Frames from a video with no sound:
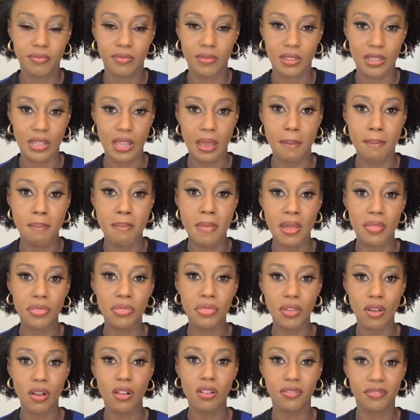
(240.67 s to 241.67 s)
That
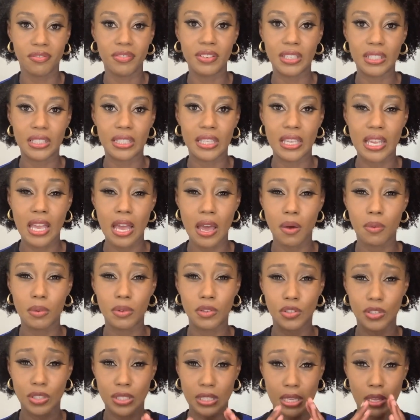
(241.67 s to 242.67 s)
menthol feeling, how it
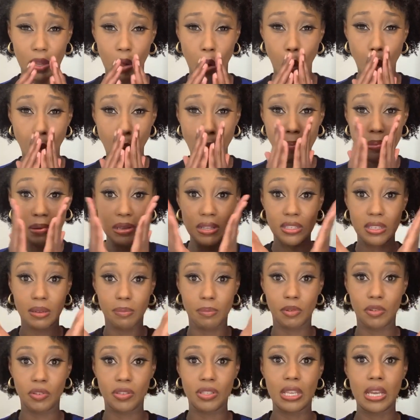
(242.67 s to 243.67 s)
just like opens
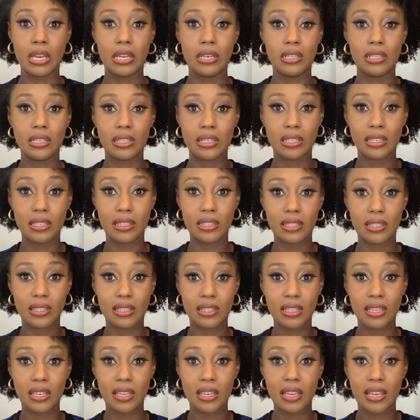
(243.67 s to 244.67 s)
up your sinuses.